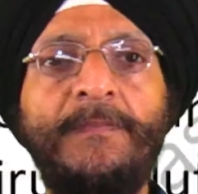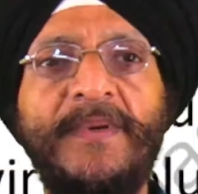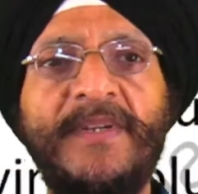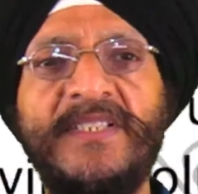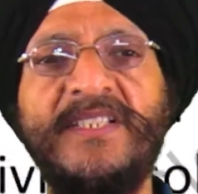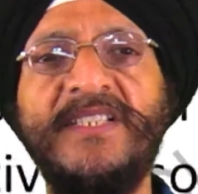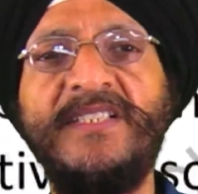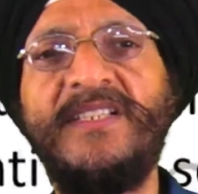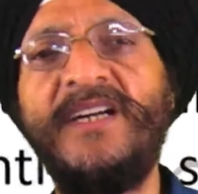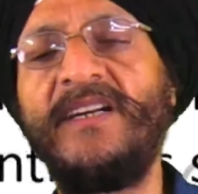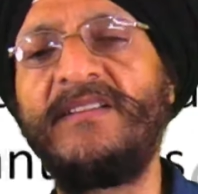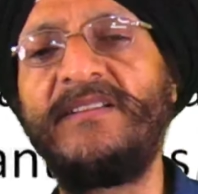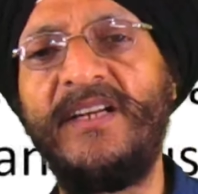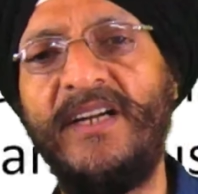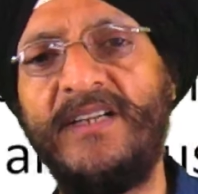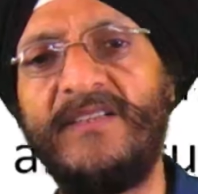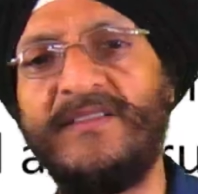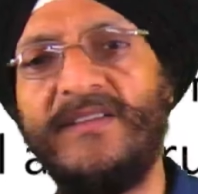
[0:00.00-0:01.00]
persistent
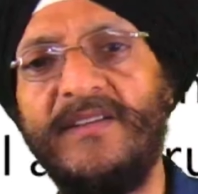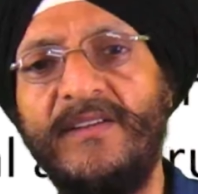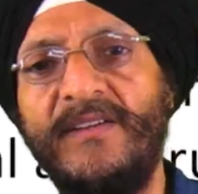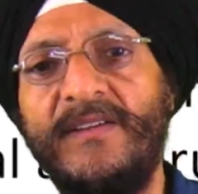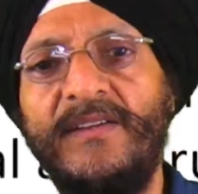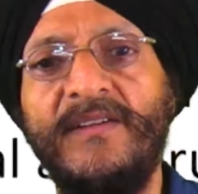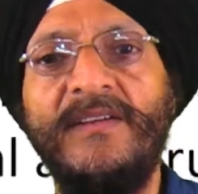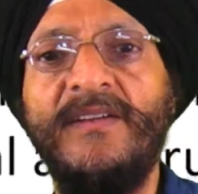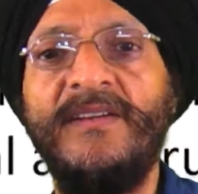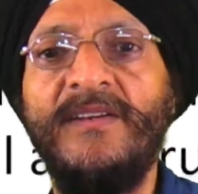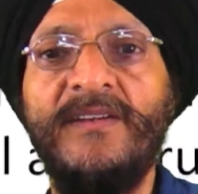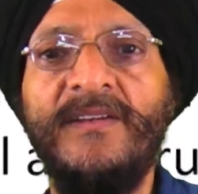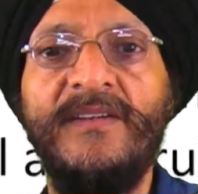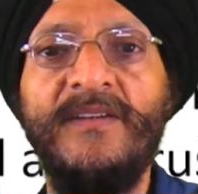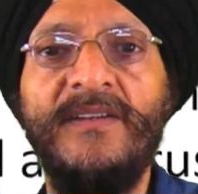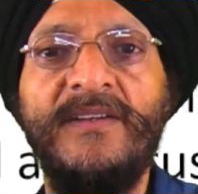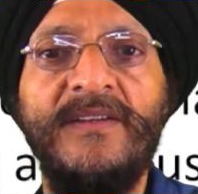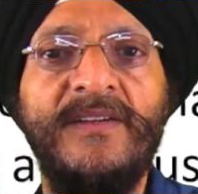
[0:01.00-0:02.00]
threats.
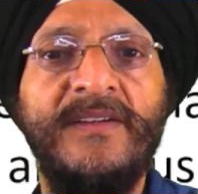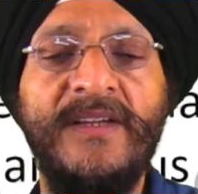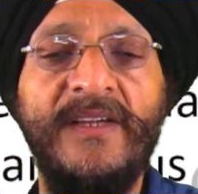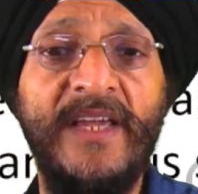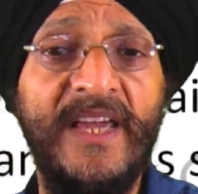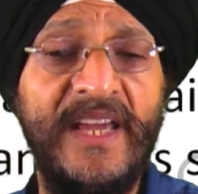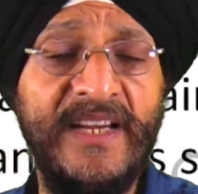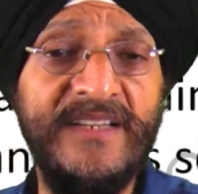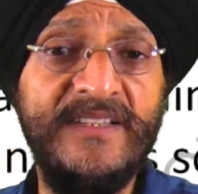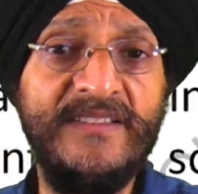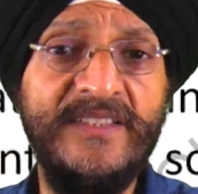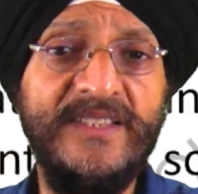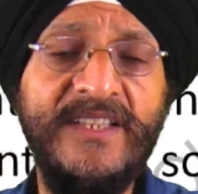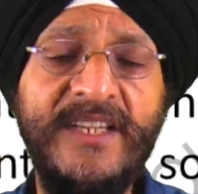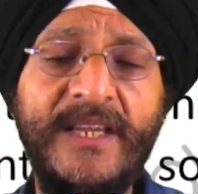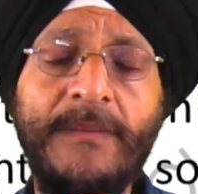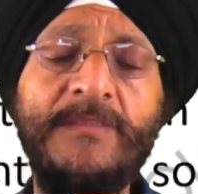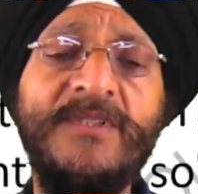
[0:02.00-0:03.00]
As the
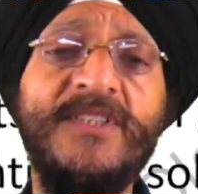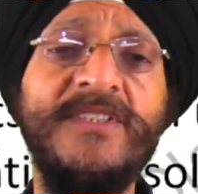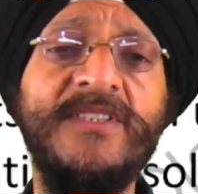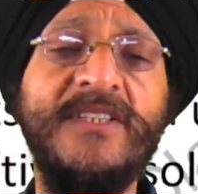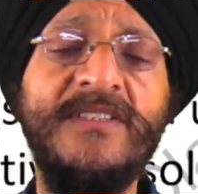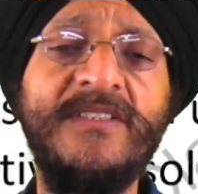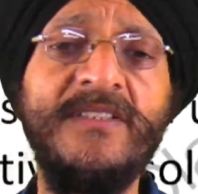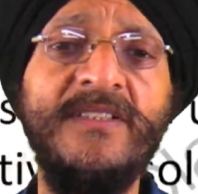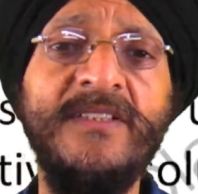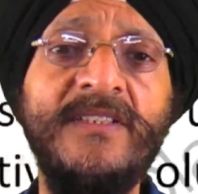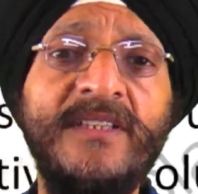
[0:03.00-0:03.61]
name suggests,